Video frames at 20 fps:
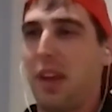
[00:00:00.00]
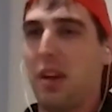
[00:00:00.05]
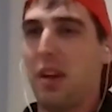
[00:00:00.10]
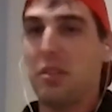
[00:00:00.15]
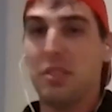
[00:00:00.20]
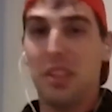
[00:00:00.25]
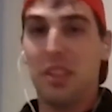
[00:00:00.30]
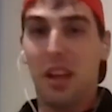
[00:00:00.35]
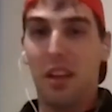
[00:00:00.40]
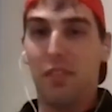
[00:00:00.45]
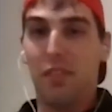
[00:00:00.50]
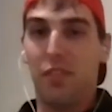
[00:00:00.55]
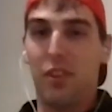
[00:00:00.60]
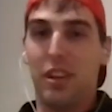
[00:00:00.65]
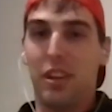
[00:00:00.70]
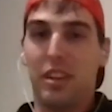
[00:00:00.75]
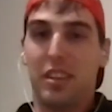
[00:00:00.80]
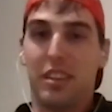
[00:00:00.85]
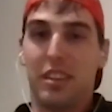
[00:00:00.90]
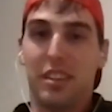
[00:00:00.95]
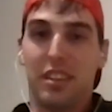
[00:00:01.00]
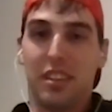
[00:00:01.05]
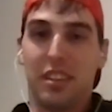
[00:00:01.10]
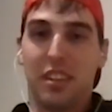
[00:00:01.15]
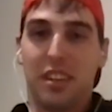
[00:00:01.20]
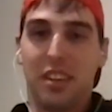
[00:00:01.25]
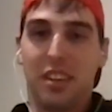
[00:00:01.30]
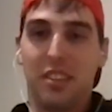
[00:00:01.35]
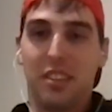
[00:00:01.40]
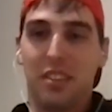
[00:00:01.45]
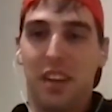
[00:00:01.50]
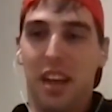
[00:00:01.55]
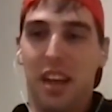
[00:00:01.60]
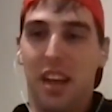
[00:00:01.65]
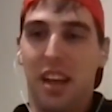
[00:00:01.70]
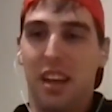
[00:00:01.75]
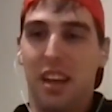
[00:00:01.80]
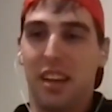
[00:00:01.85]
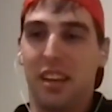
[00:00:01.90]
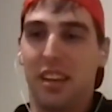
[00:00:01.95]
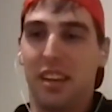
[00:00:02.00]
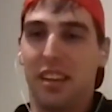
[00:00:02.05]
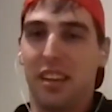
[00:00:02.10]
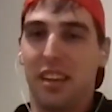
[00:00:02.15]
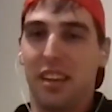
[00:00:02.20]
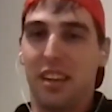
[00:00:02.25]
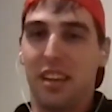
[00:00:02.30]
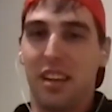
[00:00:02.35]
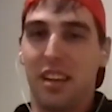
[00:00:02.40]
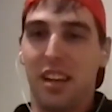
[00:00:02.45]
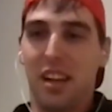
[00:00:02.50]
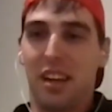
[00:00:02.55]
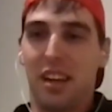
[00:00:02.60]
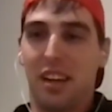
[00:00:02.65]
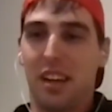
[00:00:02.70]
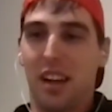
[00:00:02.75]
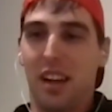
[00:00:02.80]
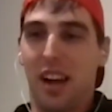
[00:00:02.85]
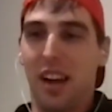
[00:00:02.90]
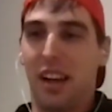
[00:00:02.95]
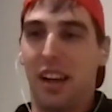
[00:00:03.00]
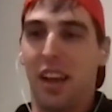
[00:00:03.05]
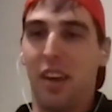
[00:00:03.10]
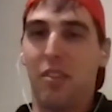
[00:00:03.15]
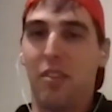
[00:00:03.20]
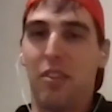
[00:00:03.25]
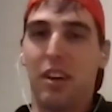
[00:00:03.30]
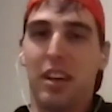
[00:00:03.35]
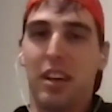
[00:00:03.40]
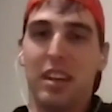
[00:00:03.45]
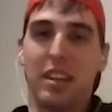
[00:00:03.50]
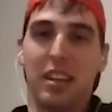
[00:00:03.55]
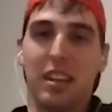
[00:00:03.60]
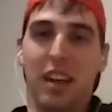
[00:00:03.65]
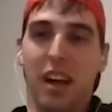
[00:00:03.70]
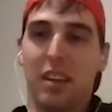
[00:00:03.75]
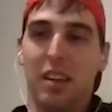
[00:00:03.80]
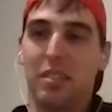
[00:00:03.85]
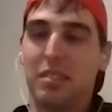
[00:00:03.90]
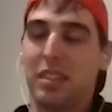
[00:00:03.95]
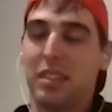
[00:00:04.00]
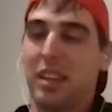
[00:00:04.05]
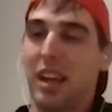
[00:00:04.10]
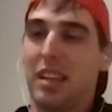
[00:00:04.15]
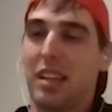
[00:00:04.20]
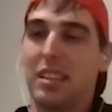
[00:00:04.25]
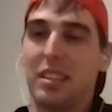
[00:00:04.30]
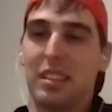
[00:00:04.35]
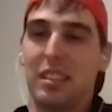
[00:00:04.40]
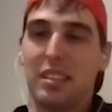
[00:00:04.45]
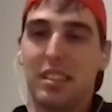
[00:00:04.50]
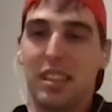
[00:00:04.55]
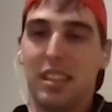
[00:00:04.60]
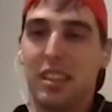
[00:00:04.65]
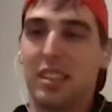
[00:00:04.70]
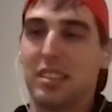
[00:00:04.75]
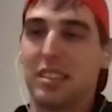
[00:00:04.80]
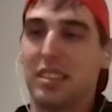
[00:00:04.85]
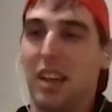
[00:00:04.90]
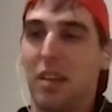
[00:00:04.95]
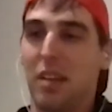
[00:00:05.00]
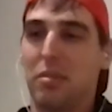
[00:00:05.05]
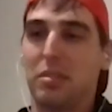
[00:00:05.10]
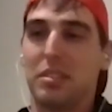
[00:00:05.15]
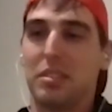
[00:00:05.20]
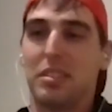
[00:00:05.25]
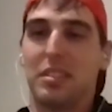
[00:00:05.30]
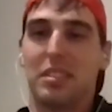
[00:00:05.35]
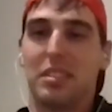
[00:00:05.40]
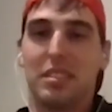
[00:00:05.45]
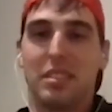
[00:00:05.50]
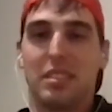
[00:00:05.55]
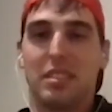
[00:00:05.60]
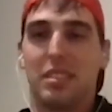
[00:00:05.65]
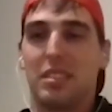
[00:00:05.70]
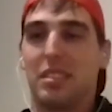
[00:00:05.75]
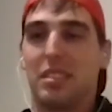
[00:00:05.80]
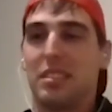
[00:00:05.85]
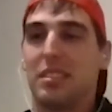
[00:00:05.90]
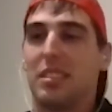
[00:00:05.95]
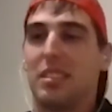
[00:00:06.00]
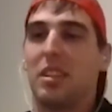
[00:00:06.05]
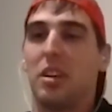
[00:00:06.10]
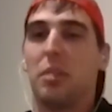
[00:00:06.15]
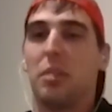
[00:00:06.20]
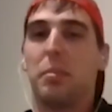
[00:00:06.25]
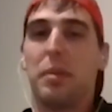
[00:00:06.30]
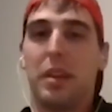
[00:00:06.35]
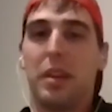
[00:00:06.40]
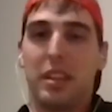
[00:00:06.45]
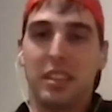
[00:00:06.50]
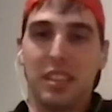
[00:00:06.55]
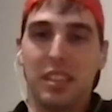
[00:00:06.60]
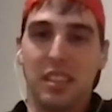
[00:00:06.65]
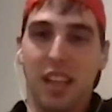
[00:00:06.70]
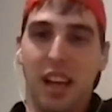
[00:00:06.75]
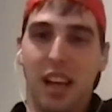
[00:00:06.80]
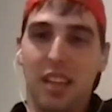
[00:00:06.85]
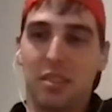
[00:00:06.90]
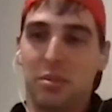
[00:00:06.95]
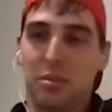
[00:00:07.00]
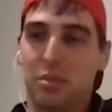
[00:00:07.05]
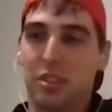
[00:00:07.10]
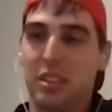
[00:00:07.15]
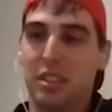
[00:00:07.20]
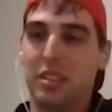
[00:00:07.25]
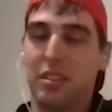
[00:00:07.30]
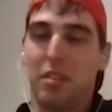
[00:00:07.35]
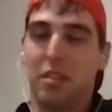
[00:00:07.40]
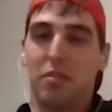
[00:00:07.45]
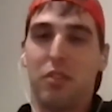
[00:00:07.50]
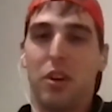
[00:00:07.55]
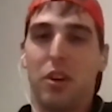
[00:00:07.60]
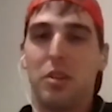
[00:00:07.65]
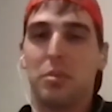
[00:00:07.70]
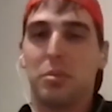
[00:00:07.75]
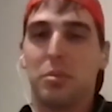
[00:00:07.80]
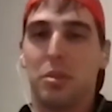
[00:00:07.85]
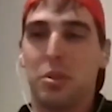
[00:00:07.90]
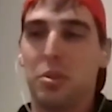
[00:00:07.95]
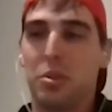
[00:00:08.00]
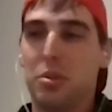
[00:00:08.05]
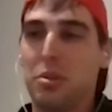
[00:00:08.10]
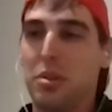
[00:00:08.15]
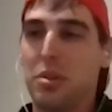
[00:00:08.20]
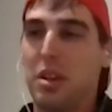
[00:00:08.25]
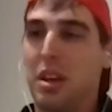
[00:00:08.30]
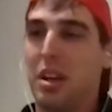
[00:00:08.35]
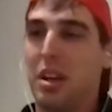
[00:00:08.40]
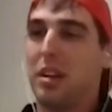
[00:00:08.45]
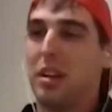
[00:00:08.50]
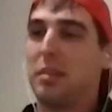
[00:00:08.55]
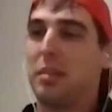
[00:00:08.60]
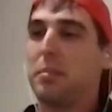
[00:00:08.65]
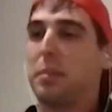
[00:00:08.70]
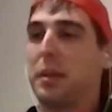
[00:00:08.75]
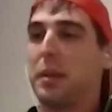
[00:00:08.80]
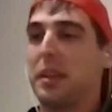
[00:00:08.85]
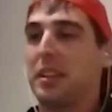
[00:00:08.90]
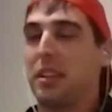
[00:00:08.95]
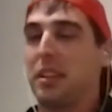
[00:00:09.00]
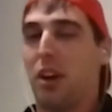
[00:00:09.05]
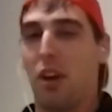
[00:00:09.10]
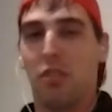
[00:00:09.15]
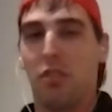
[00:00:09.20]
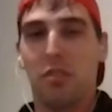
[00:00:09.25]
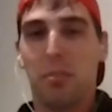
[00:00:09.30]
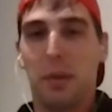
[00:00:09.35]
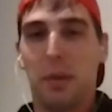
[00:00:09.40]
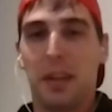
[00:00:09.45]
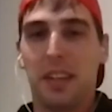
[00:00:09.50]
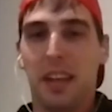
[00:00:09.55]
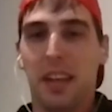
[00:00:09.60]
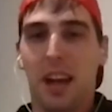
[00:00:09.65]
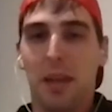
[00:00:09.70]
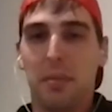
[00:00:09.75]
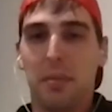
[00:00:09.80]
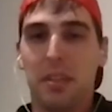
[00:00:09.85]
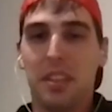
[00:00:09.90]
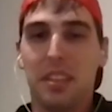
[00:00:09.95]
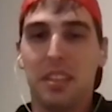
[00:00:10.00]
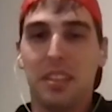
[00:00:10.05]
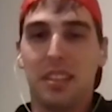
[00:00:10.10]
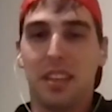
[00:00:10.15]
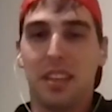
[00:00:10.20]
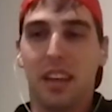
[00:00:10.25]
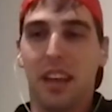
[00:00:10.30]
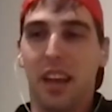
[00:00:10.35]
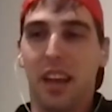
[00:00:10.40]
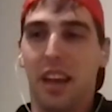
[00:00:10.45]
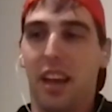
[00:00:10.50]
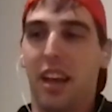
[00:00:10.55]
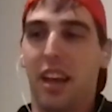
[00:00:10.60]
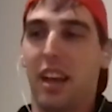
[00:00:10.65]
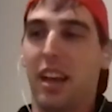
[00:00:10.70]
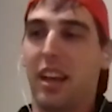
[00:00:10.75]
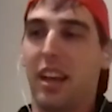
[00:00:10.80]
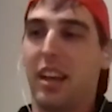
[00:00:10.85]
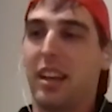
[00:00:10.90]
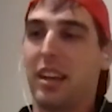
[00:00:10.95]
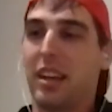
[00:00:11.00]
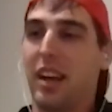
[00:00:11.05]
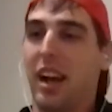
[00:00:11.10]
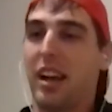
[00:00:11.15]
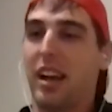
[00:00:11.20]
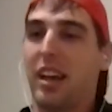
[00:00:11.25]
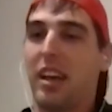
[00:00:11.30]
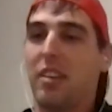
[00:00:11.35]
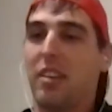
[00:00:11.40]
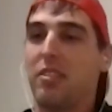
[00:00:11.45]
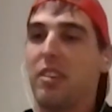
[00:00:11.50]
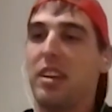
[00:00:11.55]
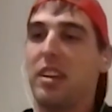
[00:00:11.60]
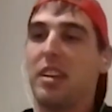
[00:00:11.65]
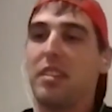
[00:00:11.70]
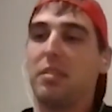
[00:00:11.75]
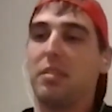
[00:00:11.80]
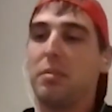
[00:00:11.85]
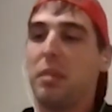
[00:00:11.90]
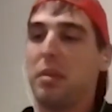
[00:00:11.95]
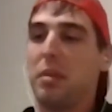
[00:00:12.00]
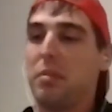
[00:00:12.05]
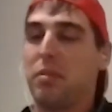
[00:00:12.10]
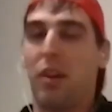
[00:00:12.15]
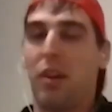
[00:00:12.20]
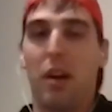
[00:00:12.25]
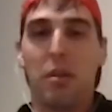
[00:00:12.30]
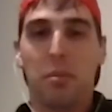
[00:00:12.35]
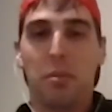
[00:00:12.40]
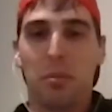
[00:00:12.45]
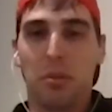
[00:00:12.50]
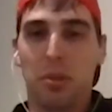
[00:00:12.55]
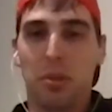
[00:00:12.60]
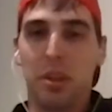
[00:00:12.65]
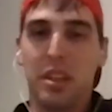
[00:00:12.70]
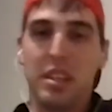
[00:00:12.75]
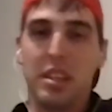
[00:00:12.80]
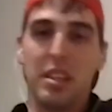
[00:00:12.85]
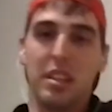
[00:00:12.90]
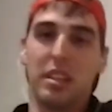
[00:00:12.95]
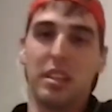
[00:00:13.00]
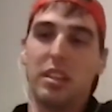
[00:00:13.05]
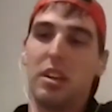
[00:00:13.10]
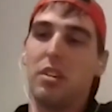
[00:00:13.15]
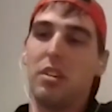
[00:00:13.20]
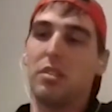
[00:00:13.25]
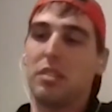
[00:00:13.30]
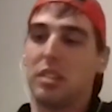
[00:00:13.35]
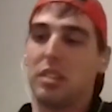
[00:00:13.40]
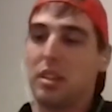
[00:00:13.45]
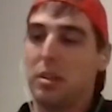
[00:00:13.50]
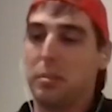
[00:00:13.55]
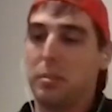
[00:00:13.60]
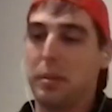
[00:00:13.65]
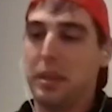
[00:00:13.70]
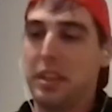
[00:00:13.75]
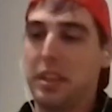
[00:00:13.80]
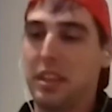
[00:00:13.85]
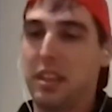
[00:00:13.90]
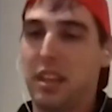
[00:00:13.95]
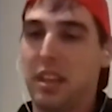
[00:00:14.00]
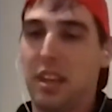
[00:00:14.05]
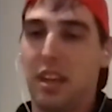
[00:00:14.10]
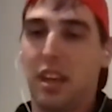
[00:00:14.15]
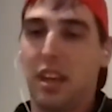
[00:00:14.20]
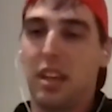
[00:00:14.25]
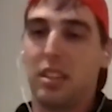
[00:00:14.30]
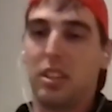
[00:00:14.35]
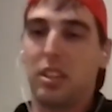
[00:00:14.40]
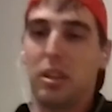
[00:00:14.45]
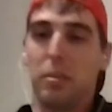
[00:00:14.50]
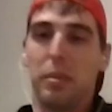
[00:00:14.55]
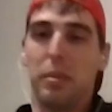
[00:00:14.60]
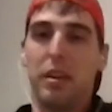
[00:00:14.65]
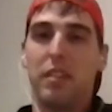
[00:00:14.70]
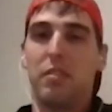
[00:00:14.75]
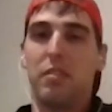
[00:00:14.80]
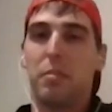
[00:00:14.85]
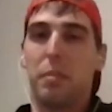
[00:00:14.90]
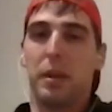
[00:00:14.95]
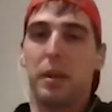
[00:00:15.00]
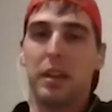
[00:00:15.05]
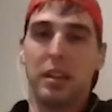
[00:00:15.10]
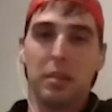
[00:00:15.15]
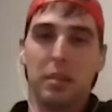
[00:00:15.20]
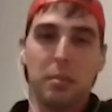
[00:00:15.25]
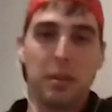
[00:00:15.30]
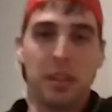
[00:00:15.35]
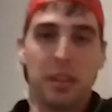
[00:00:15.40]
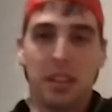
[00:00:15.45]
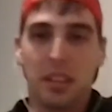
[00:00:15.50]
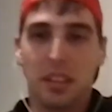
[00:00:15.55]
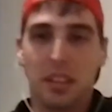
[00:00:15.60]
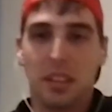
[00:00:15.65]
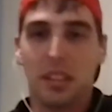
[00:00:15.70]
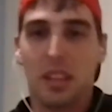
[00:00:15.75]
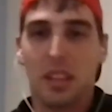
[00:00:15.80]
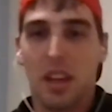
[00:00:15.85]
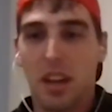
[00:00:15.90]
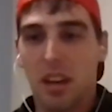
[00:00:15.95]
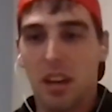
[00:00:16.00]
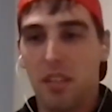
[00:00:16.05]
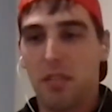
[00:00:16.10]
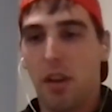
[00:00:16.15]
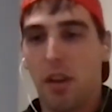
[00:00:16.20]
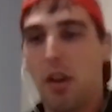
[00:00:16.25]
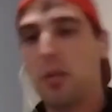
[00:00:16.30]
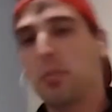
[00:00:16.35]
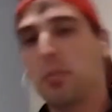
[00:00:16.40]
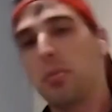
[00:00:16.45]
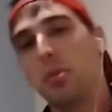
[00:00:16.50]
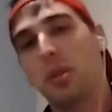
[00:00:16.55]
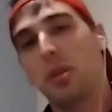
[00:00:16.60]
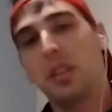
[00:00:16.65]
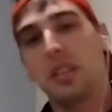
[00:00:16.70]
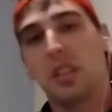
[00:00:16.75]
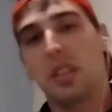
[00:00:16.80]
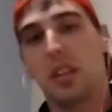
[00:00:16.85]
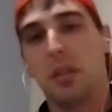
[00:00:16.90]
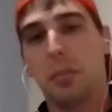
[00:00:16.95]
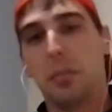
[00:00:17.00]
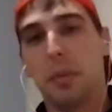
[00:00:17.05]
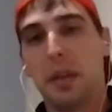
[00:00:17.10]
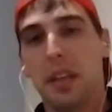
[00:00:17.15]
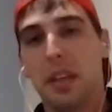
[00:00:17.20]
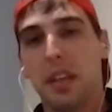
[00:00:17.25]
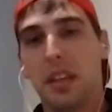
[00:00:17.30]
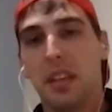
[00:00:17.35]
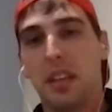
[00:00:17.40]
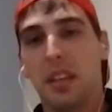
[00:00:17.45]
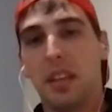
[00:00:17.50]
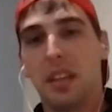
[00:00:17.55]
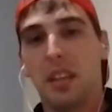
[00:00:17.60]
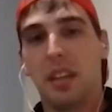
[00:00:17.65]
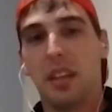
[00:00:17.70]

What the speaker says: it was a lot of fun, you know, and I can't wait. It sucks. I was going to be on this last one on volume 2, but COVID bug got me, and I can't wait. Maybe volume 3, you know, it's going to be even bigger, because volume 3 is going to be